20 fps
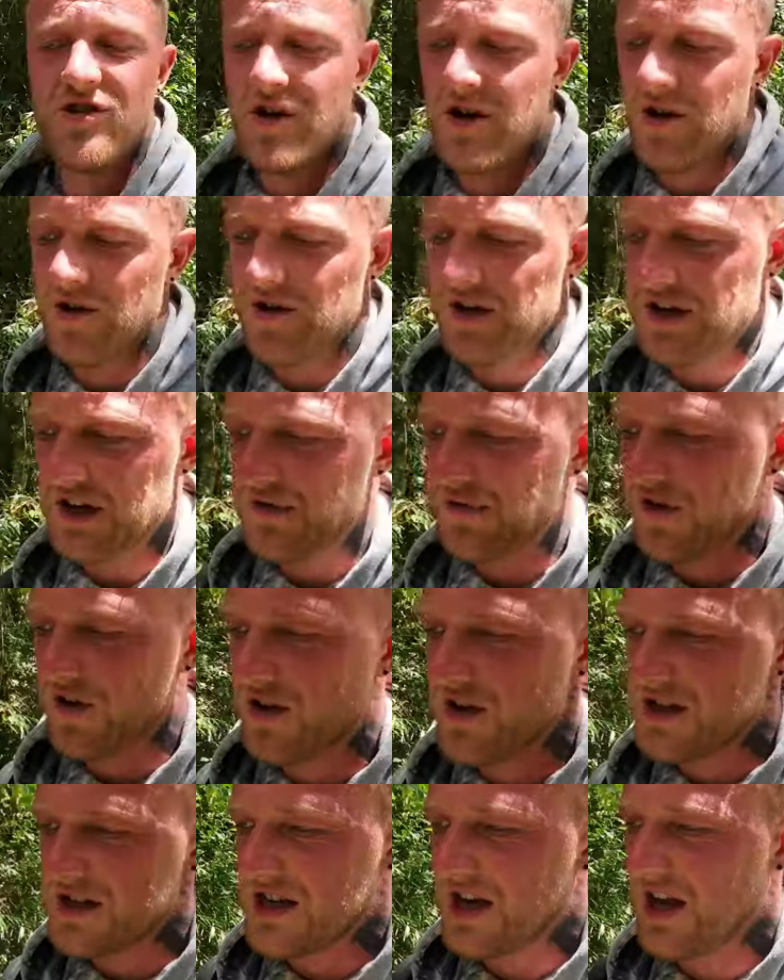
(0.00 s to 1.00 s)
you know the
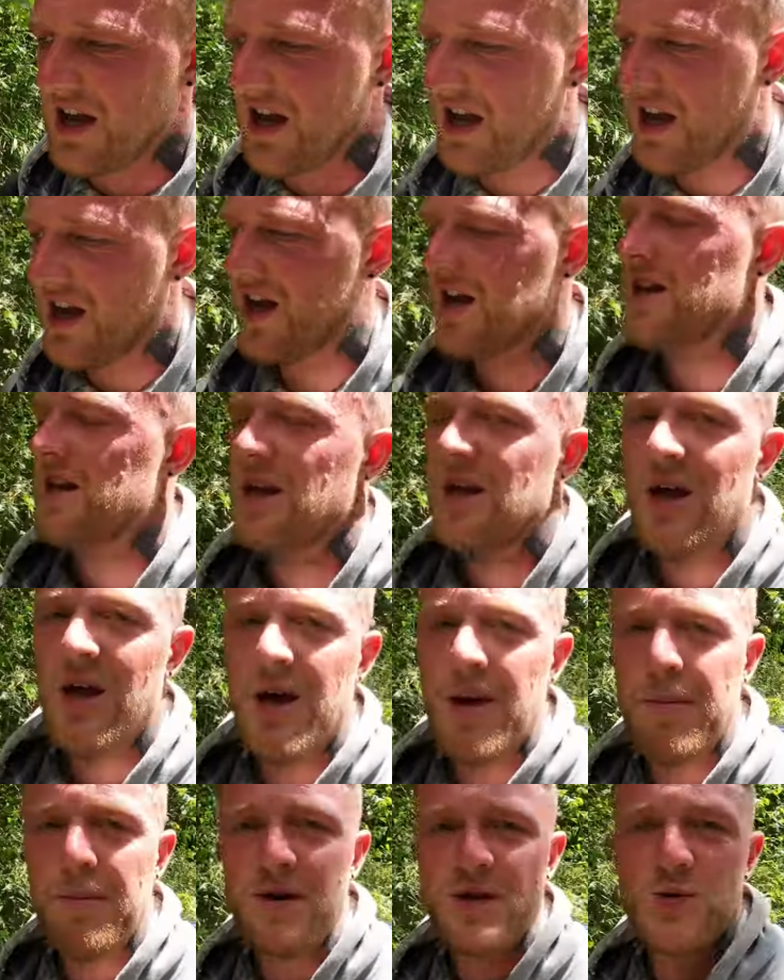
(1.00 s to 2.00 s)
difference
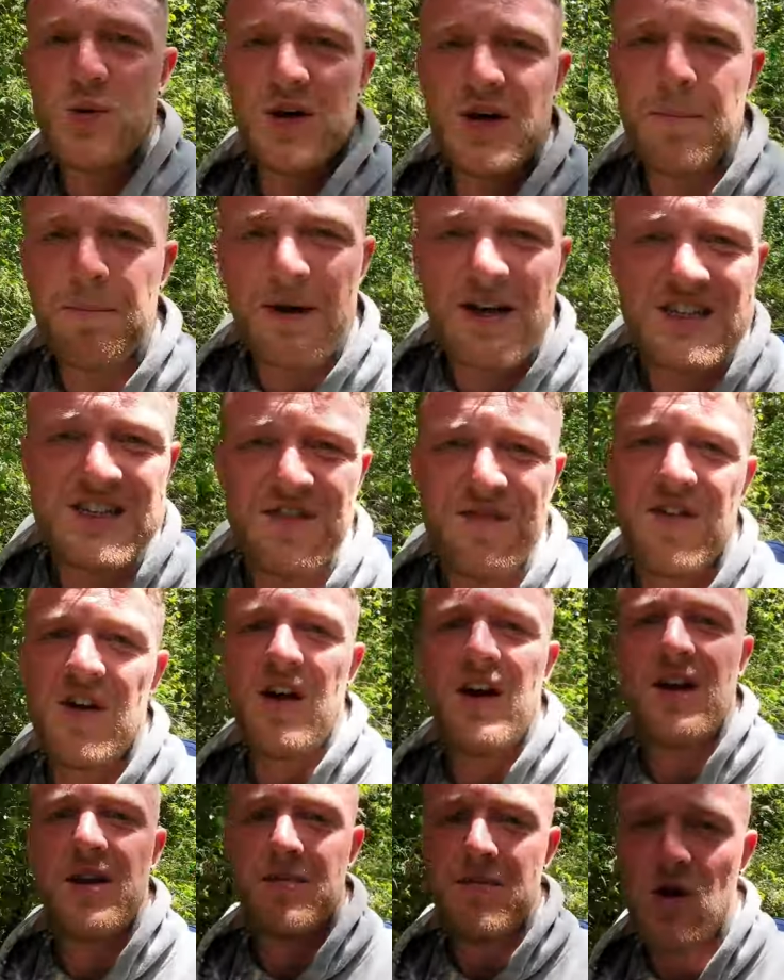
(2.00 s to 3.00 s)
between a
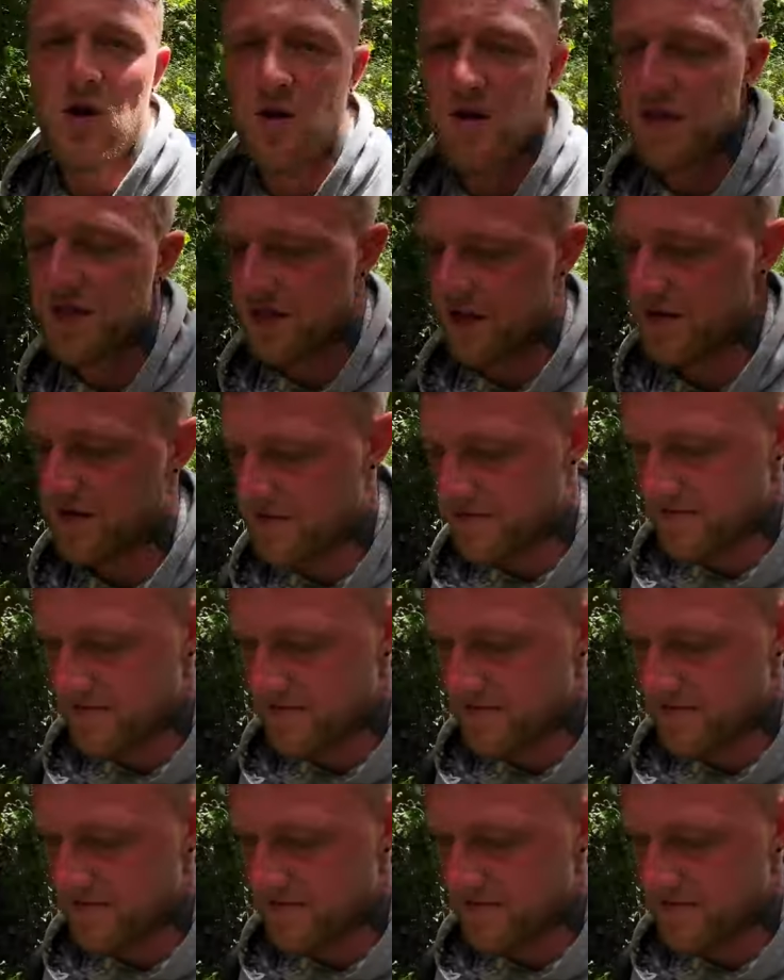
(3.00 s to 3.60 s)
butterfly and a moth?